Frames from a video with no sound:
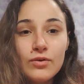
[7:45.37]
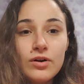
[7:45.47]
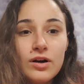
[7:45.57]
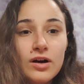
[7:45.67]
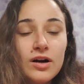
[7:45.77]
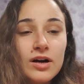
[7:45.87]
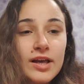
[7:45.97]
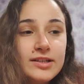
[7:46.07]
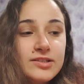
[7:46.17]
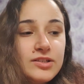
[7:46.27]

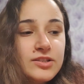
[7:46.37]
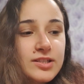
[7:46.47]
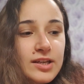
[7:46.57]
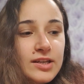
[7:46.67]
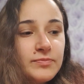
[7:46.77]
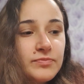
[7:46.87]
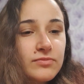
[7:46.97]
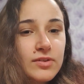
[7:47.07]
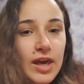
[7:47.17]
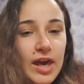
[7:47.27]
And you see,
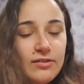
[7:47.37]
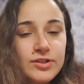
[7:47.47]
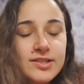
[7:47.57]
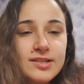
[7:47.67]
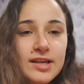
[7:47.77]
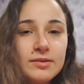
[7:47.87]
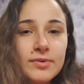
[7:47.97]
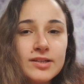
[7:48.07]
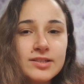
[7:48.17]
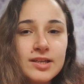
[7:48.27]
every
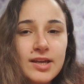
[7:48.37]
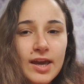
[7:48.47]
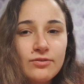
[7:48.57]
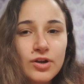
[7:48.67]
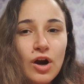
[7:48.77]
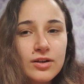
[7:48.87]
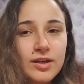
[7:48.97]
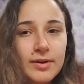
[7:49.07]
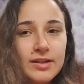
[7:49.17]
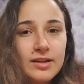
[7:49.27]
statement and every
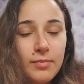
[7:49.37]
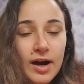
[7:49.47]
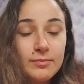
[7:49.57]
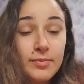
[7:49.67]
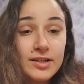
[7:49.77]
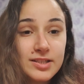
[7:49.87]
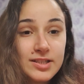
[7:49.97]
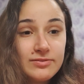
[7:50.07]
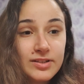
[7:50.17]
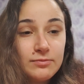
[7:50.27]
argument that body
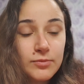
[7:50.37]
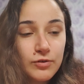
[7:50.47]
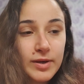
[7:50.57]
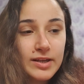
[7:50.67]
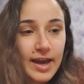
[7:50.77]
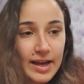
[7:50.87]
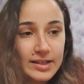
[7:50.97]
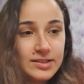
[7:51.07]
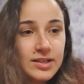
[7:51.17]
positivity movement had,